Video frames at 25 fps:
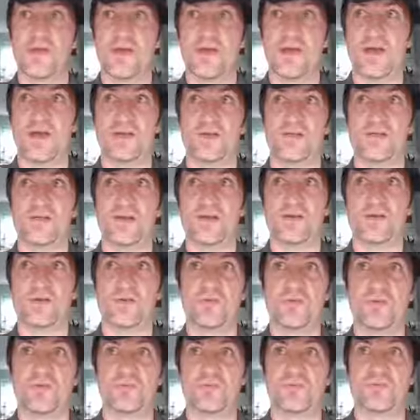and I
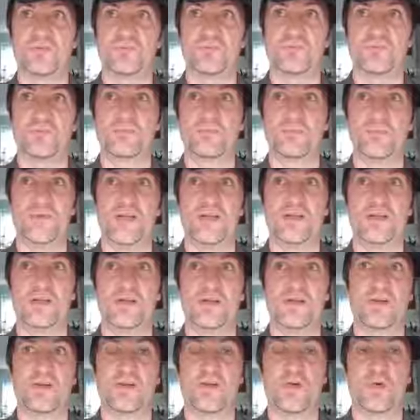got paid
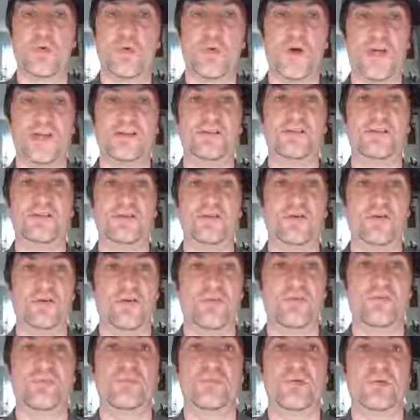quite a lot
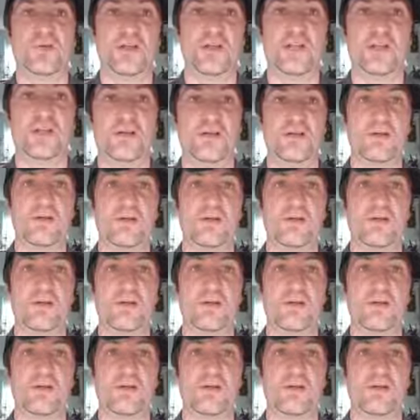of money,